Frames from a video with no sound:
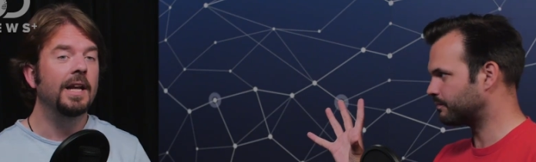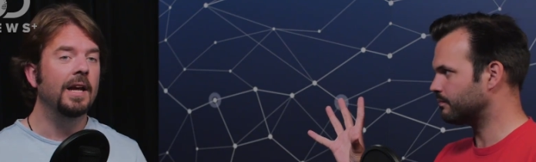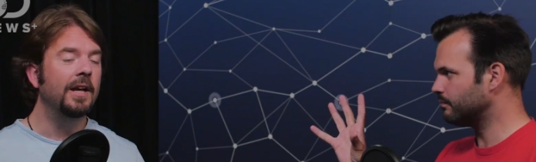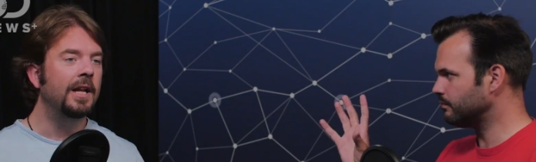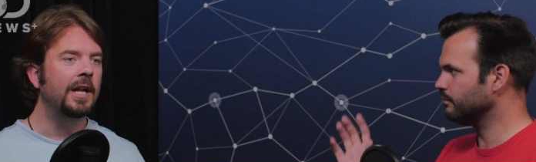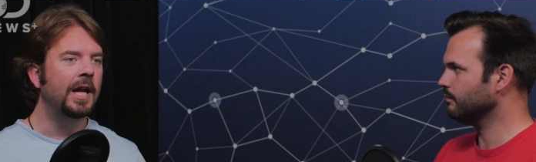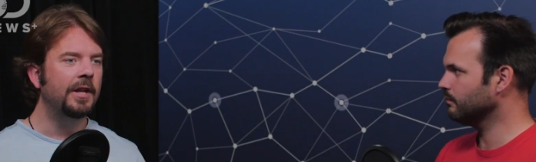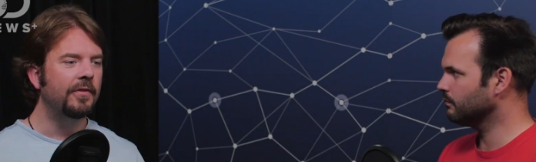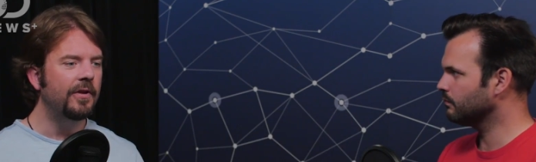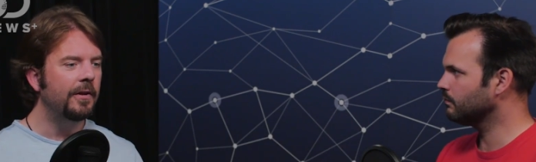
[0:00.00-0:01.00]
Speaker 1: yeah. And and the
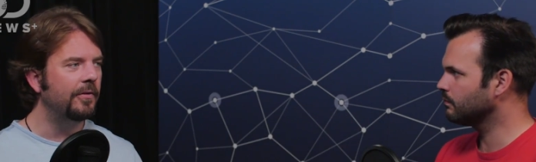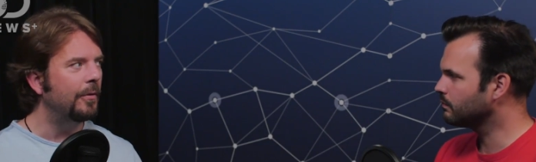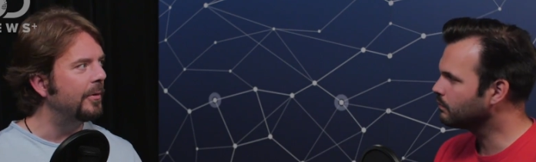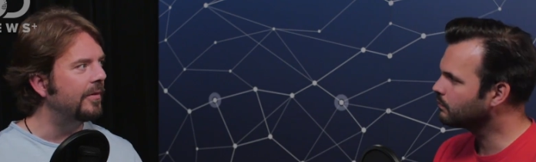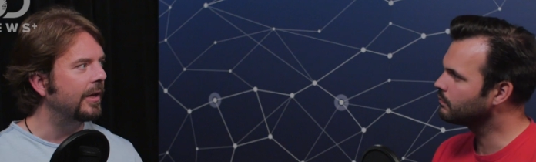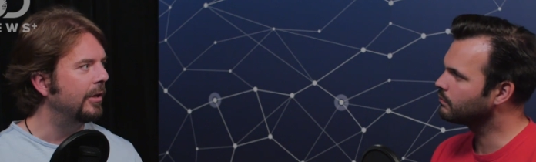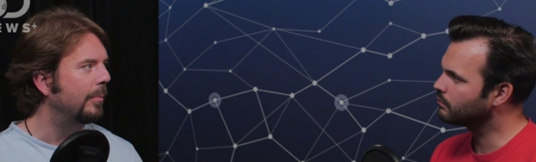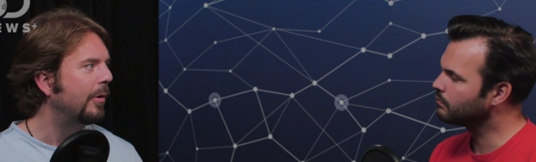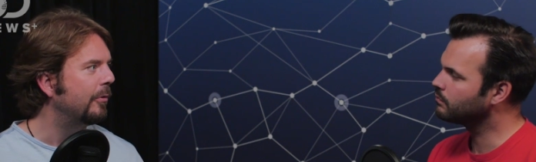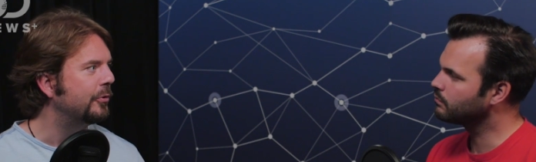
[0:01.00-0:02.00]
sun is almost like a
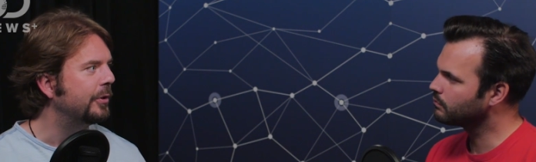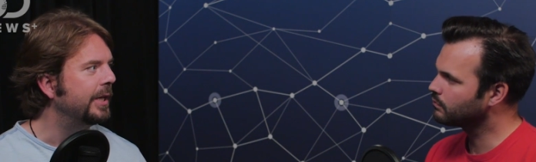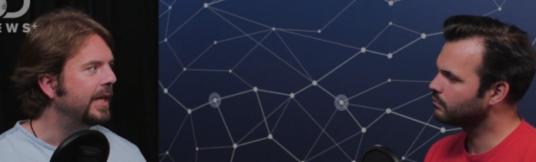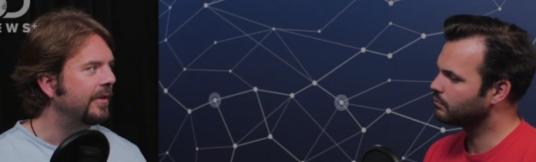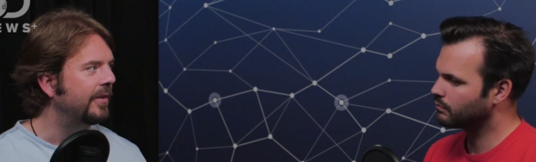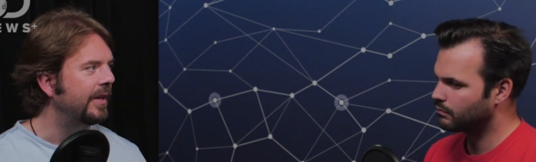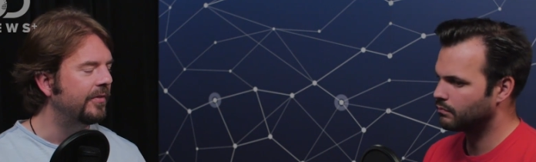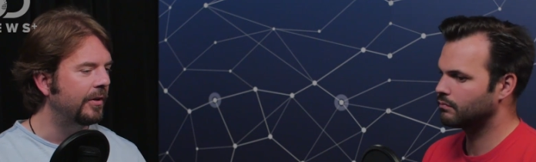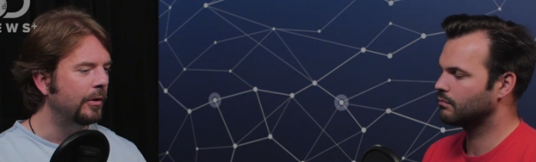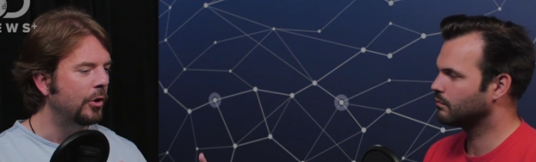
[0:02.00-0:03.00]
laboratory. It's, it's
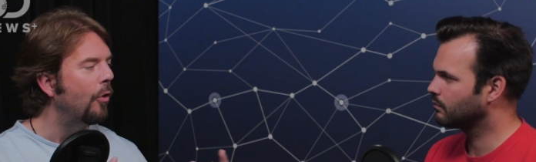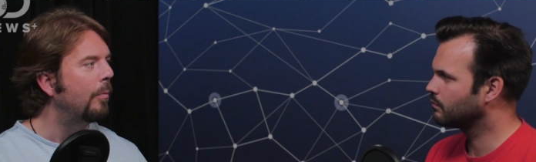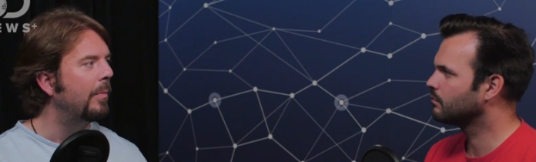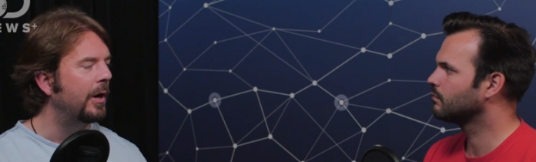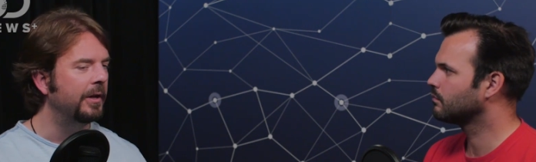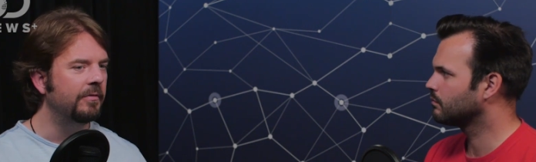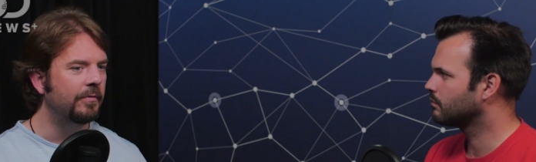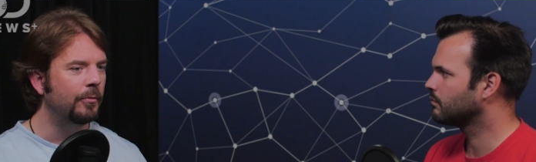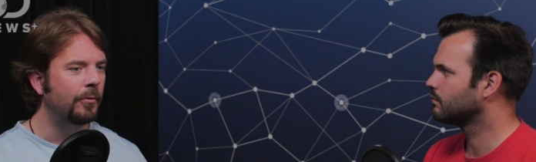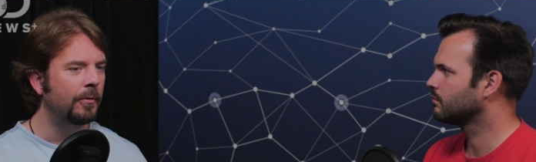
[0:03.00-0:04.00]
a gold mine
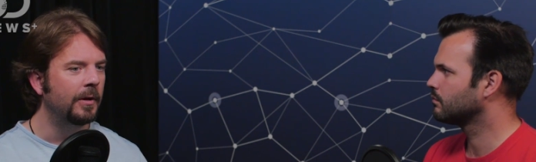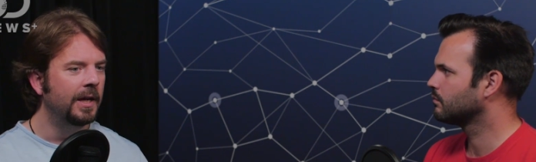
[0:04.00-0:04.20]
for